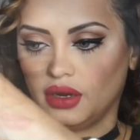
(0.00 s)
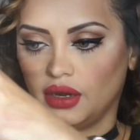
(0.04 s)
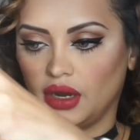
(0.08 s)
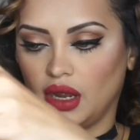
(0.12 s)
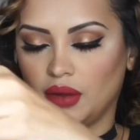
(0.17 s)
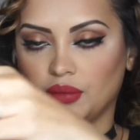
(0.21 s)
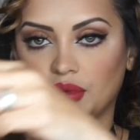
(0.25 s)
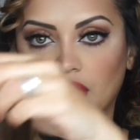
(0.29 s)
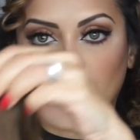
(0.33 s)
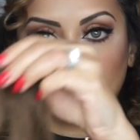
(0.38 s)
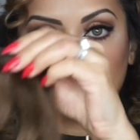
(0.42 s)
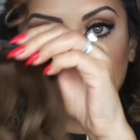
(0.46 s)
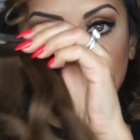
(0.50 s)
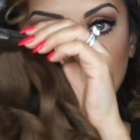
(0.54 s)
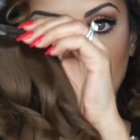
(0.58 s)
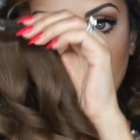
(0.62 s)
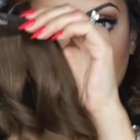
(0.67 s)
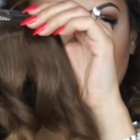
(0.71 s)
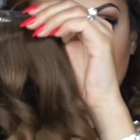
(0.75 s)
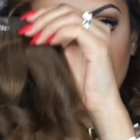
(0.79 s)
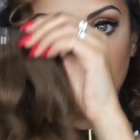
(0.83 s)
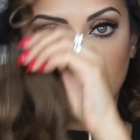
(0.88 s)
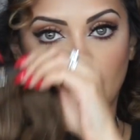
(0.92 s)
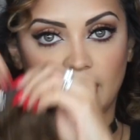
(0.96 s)
Now I'm going to
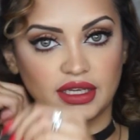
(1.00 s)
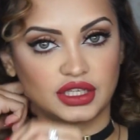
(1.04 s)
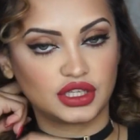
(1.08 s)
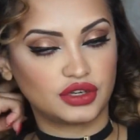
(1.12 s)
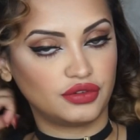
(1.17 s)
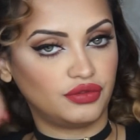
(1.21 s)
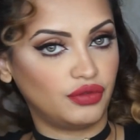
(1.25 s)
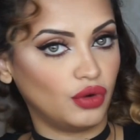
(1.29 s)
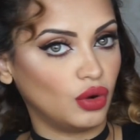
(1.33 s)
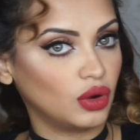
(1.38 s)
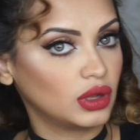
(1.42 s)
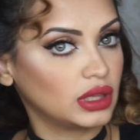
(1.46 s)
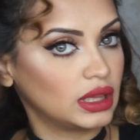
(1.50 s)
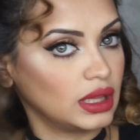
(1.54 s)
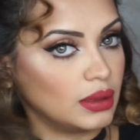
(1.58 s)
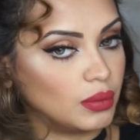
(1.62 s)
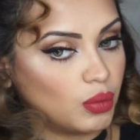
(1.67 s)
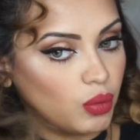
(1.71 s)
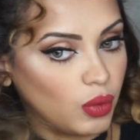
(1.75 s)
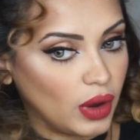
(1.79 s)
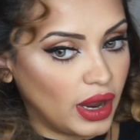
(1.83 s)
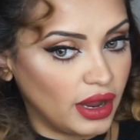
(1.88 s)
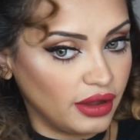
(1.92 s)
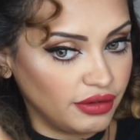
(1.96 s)
take the next
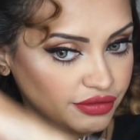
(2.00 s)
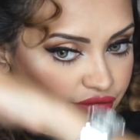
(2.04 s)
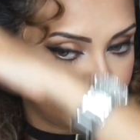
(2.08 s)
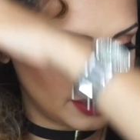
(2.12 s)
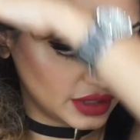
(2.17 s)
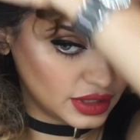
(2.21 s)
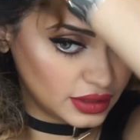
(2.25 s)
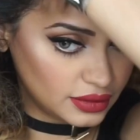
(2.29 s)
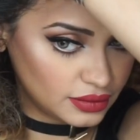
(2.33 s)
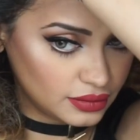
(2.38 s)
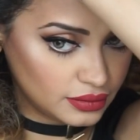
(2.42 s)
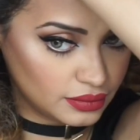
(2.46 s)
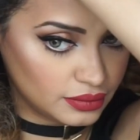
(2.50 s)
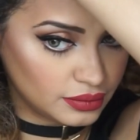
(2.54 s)
4-clip weft